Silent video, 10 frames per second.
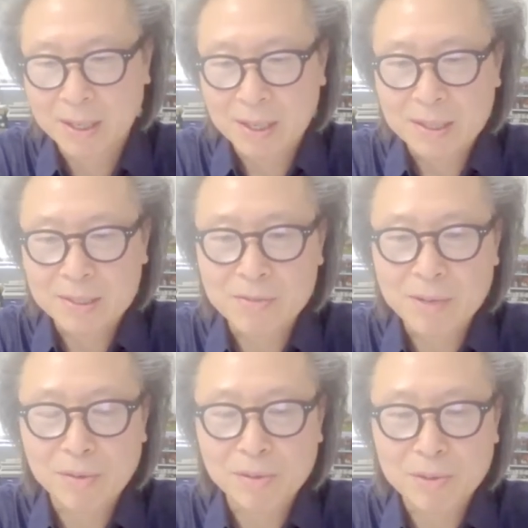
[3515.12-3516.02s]
the
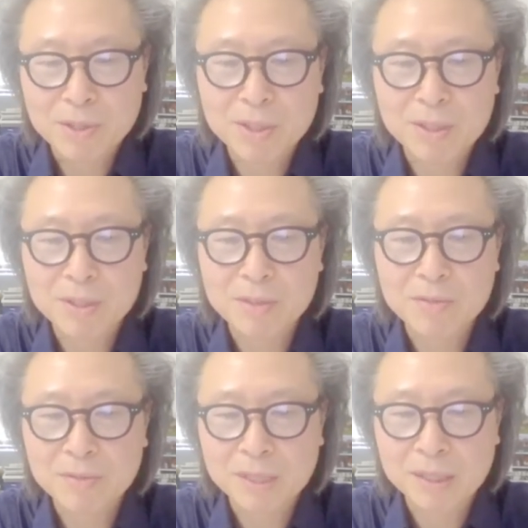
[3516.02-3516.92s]
revolution,
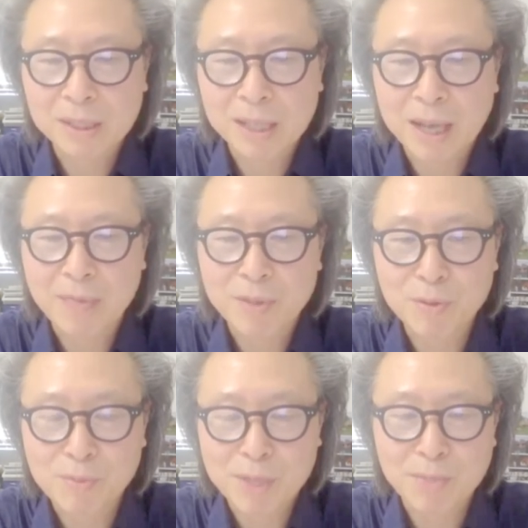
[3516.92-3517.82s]
we have too
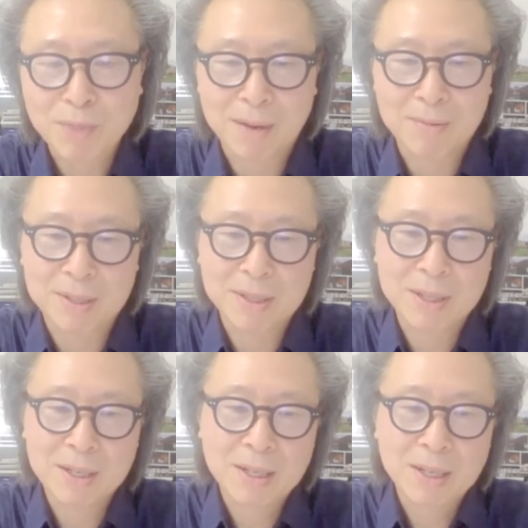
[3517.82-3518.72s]
much power,
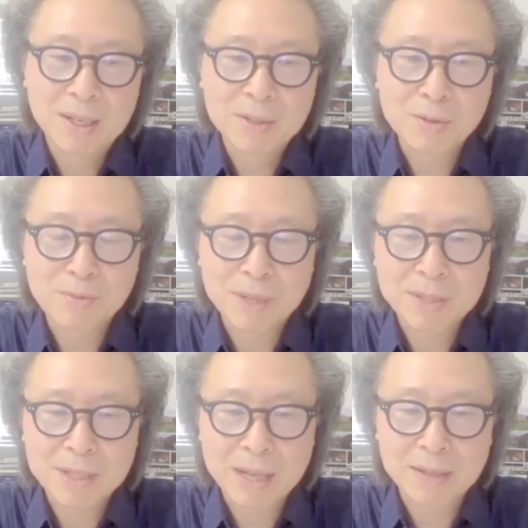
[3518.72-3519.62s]
too
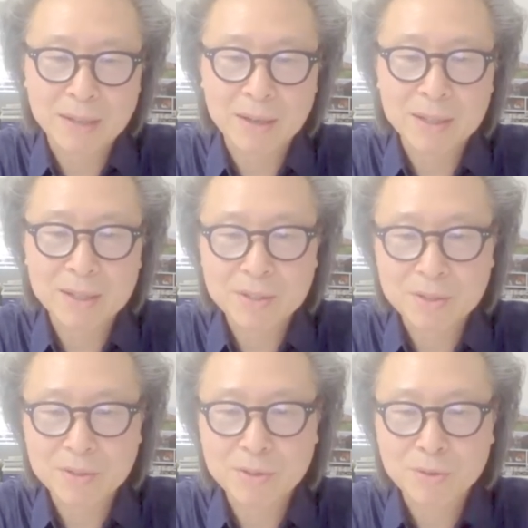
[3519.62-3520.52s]
much
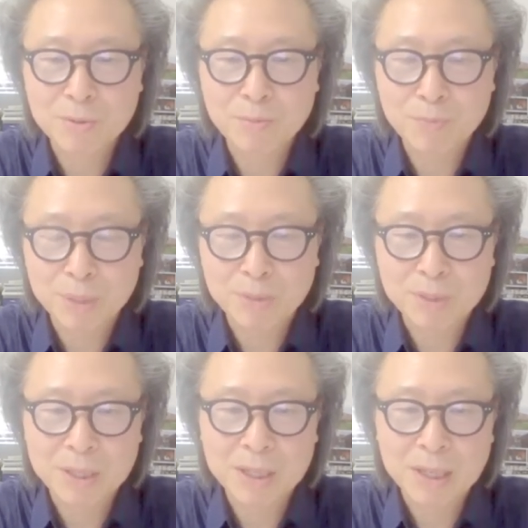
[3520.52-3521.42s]
technology to build
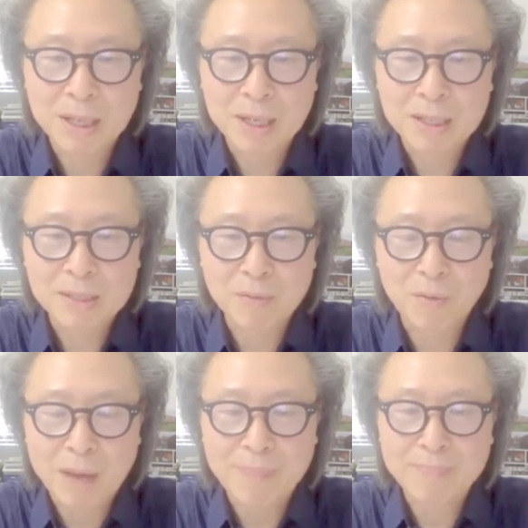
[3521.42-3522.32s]
the
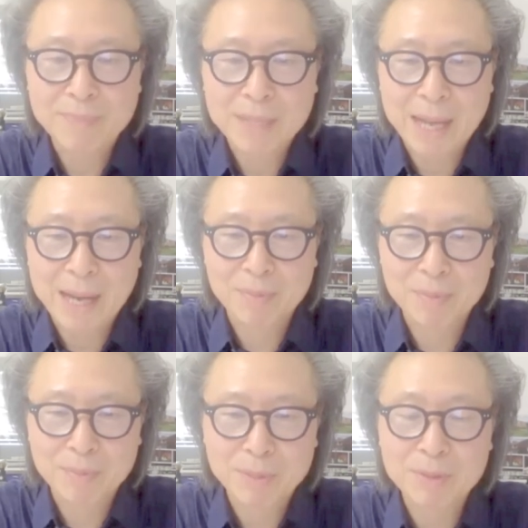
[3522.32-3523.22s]
one type
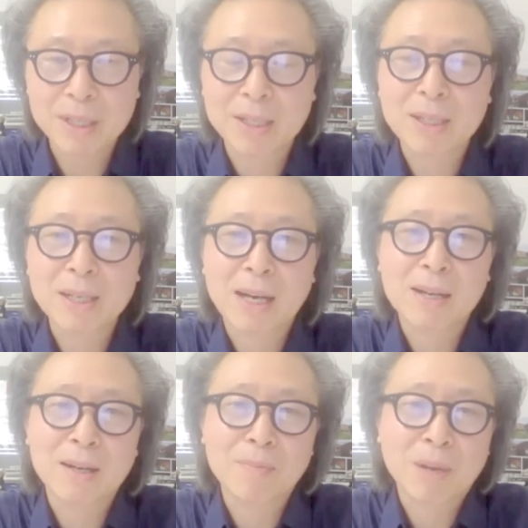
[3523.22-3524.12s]
of building can
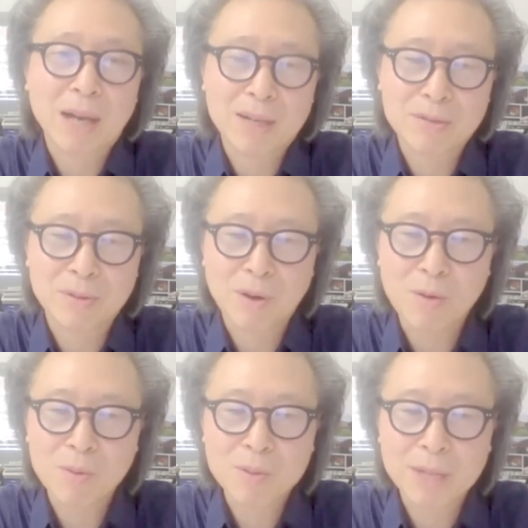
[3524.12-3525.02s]
apply to
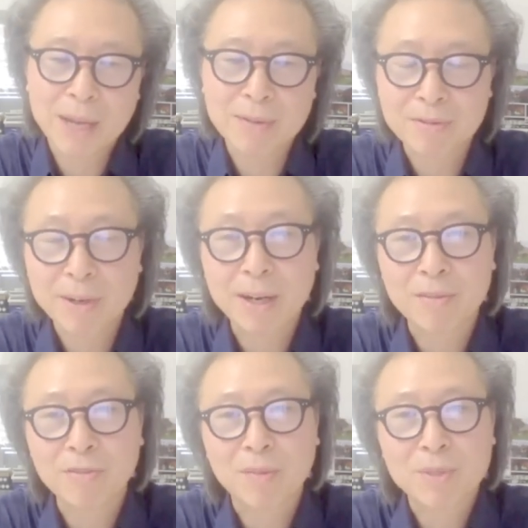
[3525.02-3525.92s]
almost everywhere
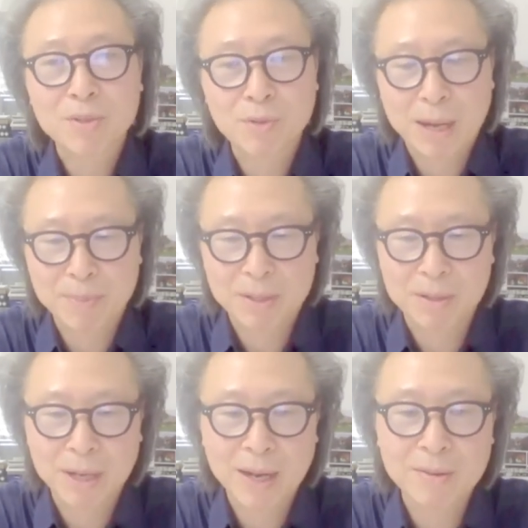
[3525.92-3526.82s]
from the
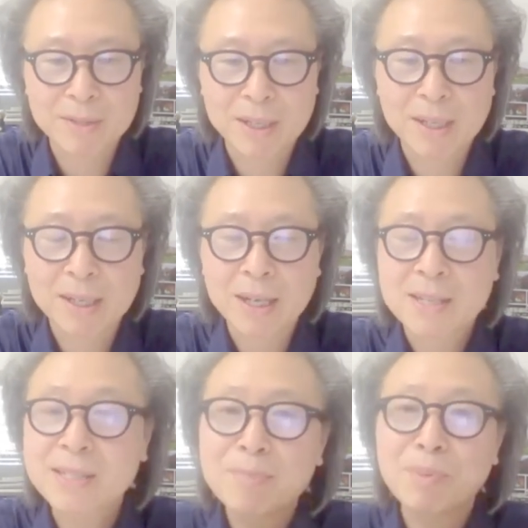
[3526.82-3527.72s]
tropical area.
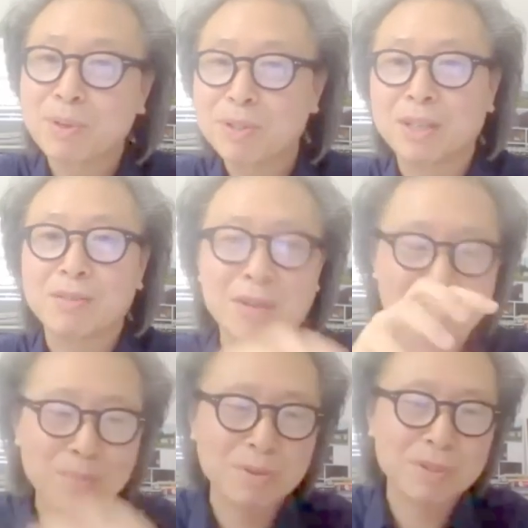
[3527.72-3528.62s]
Same building you
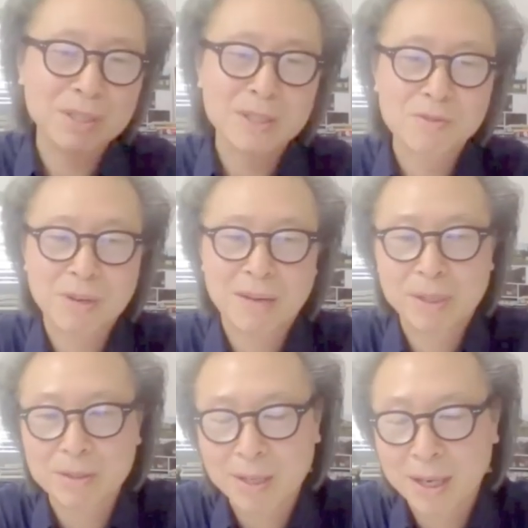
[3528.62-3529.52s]
can build in the
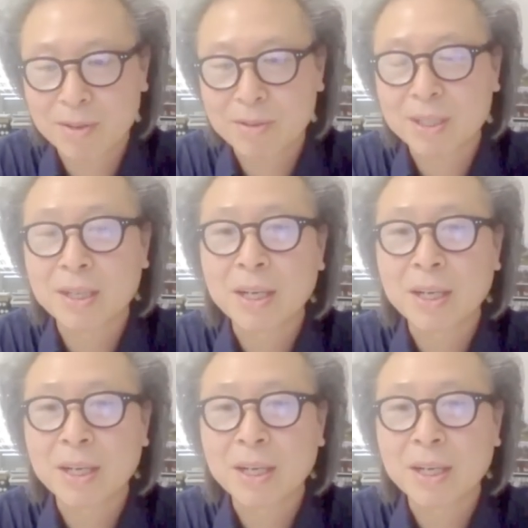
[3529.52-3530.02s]
tropical area